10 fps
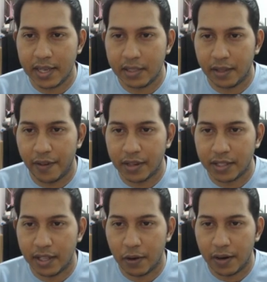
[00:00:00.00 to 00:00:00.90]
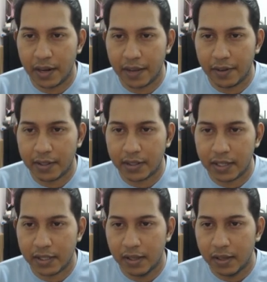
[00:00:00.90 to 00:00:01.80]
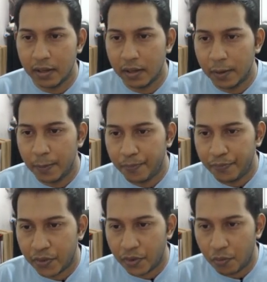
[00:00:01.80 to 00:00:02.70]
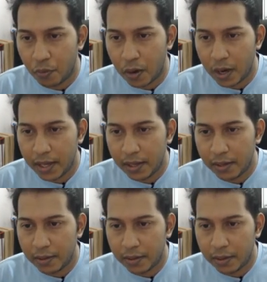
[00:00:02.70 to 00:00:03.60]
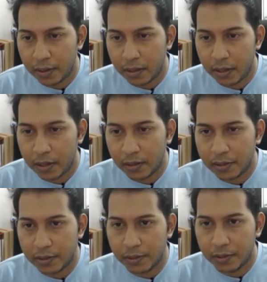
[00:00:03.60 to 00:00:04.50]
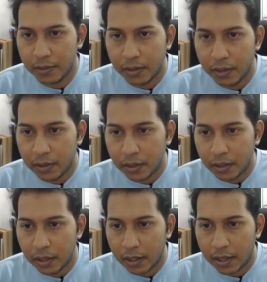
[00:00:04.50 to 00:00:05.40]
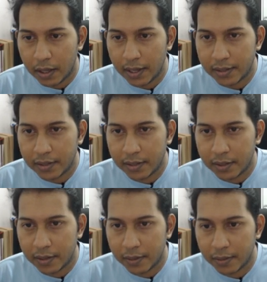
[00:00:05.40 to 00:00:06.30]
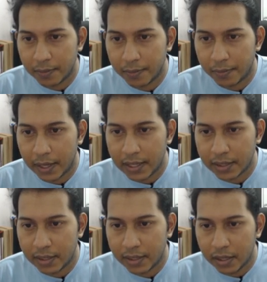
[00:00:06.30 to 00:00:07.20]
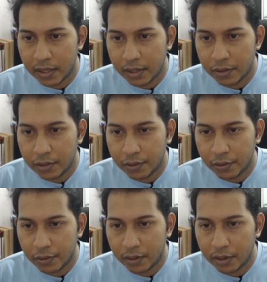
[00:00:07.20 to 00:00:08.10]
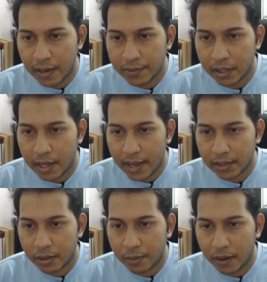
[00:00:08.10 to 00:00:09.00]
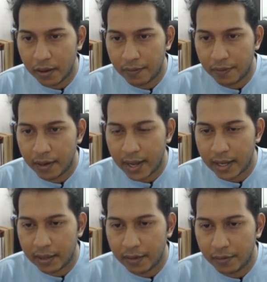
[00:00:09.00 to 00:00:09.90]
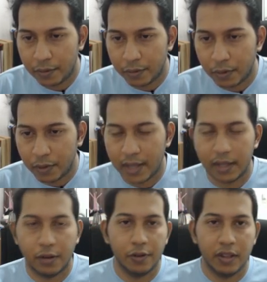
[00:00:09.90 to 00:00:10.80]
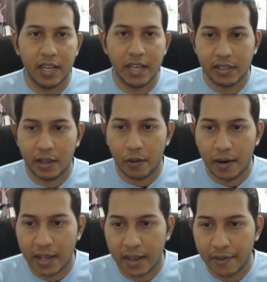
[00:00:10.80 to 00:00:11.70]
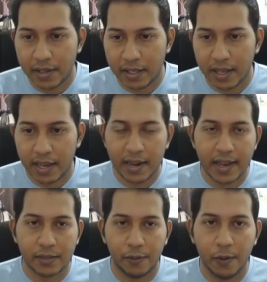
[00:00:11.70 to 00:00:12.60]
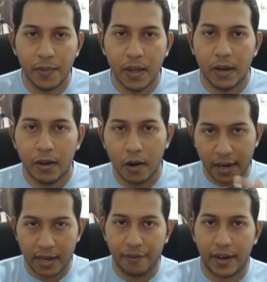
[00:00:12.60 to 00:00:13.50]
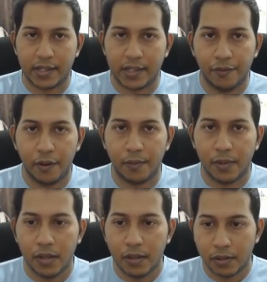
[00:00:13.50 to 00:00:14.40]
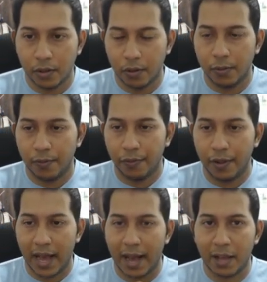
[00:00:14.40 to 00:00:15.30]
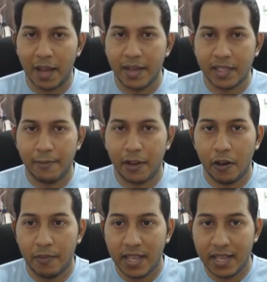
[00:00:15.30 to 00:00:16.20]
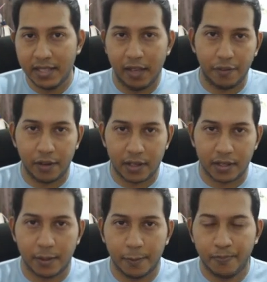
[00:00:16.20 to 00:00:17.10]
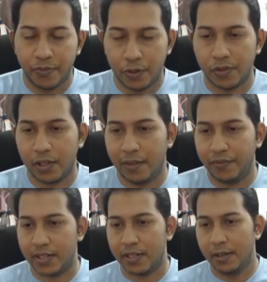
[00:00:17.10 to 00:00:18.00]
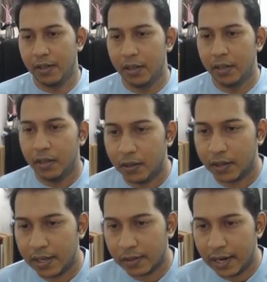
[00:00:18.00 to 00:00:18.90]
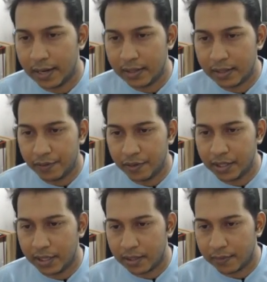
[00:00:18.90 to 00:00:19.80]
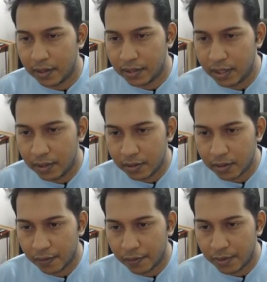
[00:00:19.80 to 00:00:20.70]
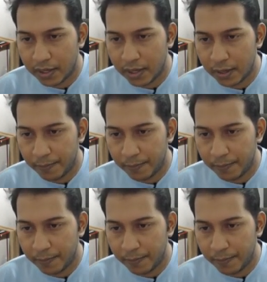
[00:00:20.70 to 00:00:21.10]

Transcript: the function they already give us is y equals to x plus 2 times with x to the power of -2. Okay, the good thing is they already give us in the index form, not in fraction form. So for the upcoming step, it will be easier for us to solve this. Okay, so let us differentiate this function. So from here,